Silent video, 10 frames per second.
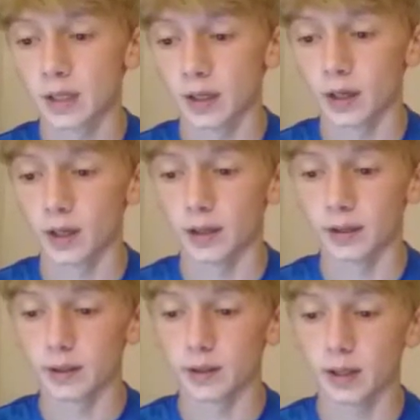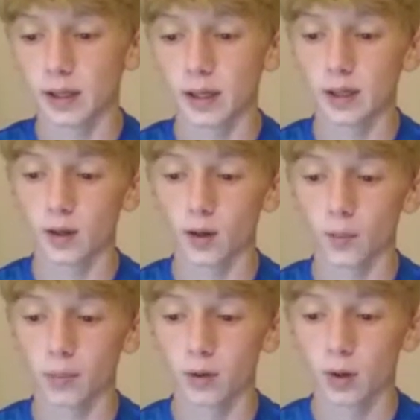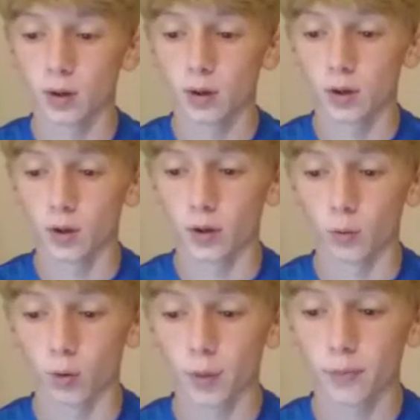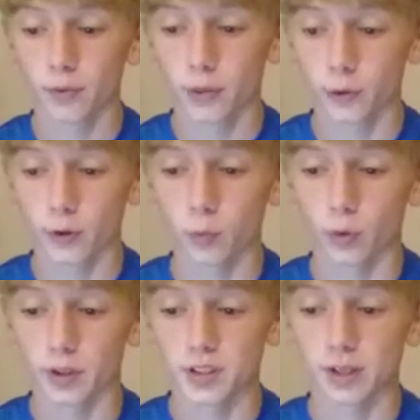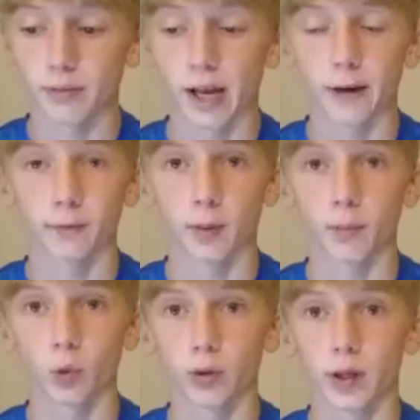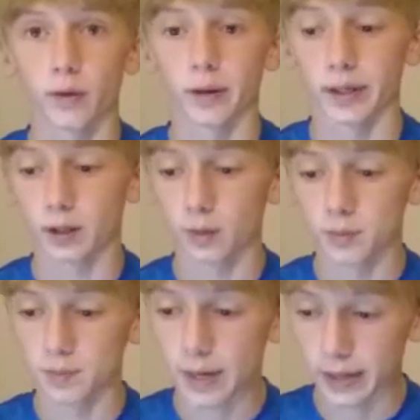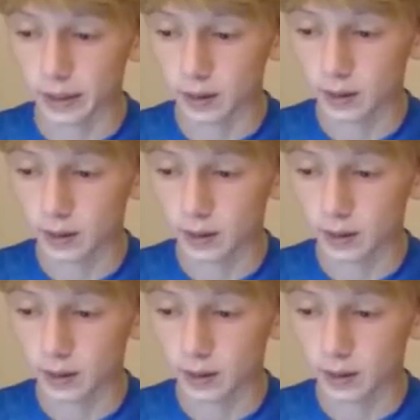and ended up They were up 31-7 at halftime. North Carolina comes back.